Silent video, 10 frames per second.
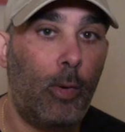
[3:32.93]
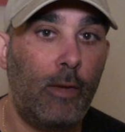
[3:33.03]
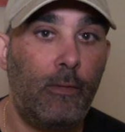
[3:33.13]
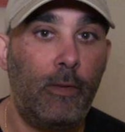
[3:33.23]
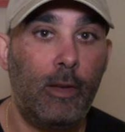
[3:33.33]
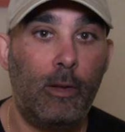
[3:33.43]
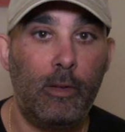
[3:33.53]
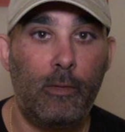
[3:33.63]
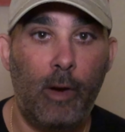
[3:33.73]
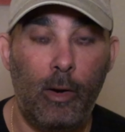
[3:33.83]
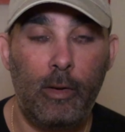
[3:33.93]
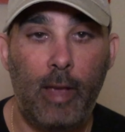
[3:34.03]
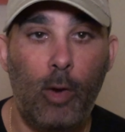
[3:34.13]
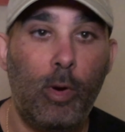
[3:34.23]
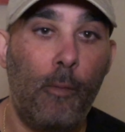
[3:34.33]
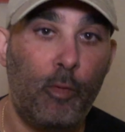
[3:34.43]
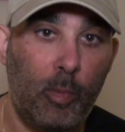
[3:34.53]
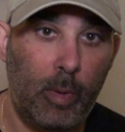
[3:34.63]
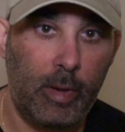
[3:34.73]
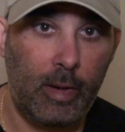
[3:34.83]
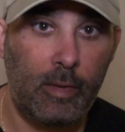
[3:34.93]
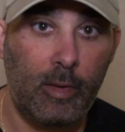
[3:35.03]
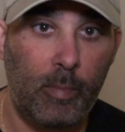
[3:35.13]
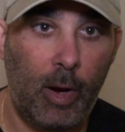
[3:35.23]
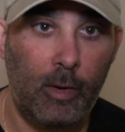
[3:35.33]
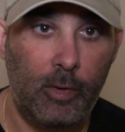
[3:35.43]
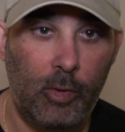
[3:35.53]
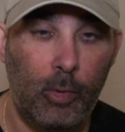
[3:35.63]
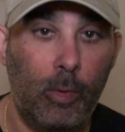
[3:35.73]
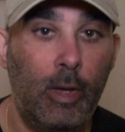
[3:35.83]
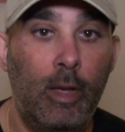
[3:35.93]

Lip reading: I feel as far as how comfortable it is compared to